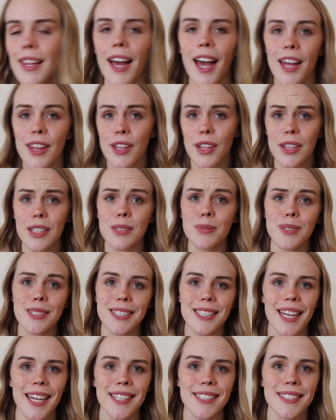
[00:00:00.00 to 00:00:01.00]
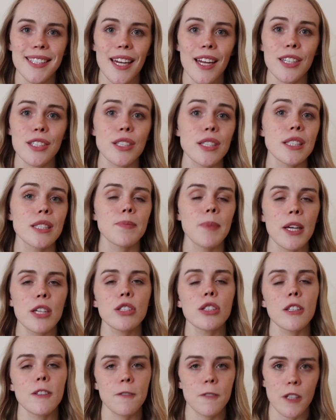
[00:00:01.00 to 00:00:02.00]
I thought this was a nice touch,
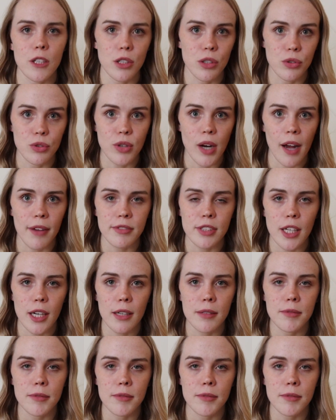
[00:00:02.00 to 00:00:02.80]
especially for a new drafter.